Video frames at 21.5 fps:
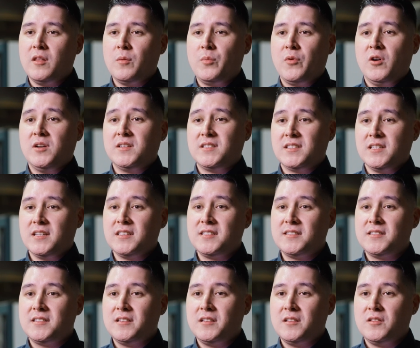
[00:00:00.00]
the
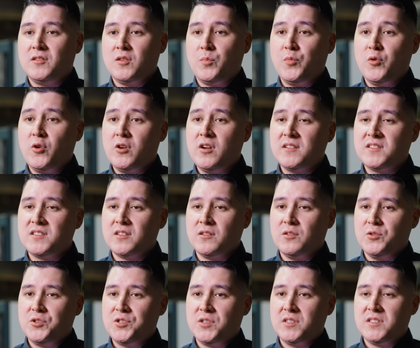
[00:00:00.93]
process, the product
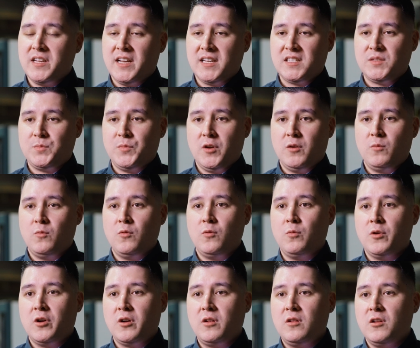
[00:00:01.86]
solutions expert will
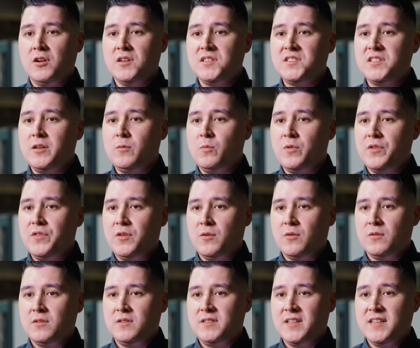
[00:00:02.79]
work closely with
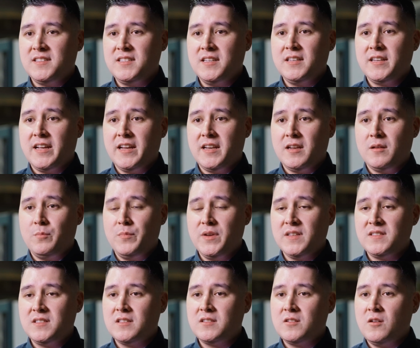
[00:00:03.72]
your designated
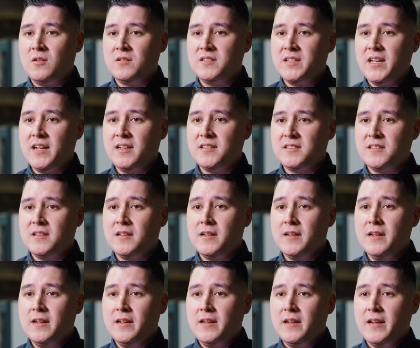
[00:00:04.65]
business contact
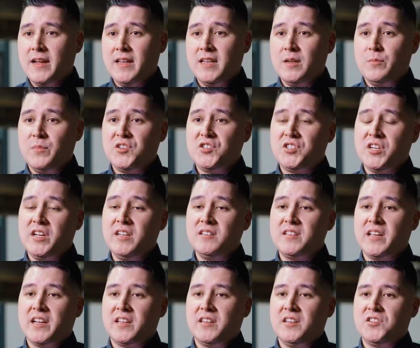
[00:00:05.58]
and the machine
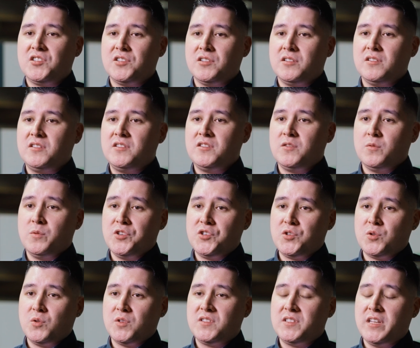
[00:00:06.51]
technician to
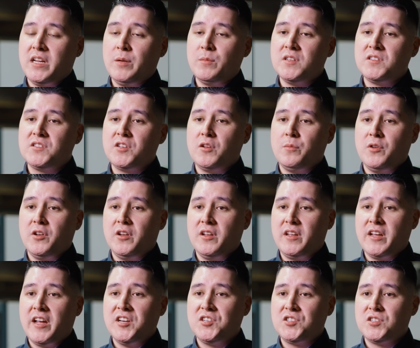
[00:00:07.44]
ensure seamless
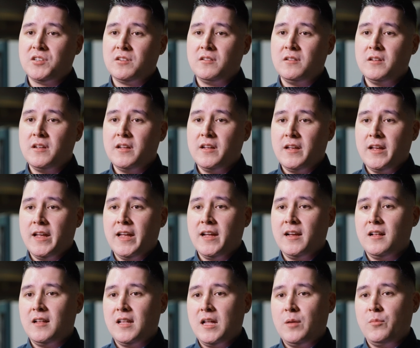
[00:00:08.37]
communication and
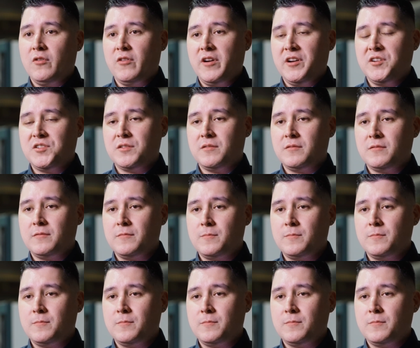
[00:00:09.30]
collaboration.